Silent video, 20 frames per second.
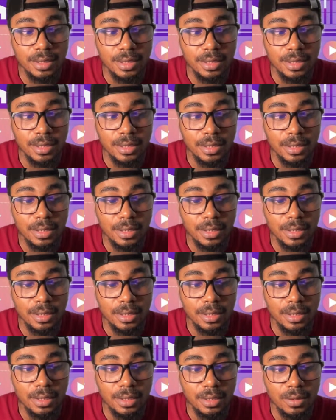
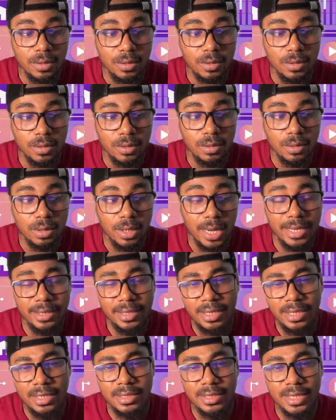I
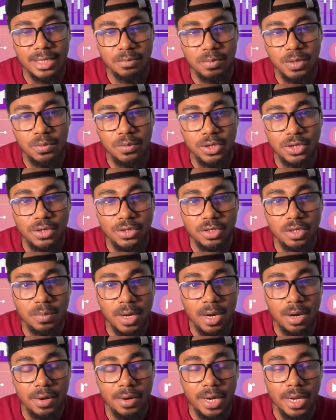think it has been reduced
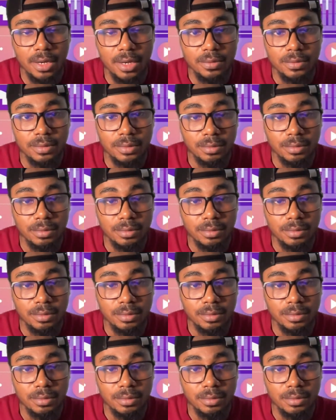somehow now.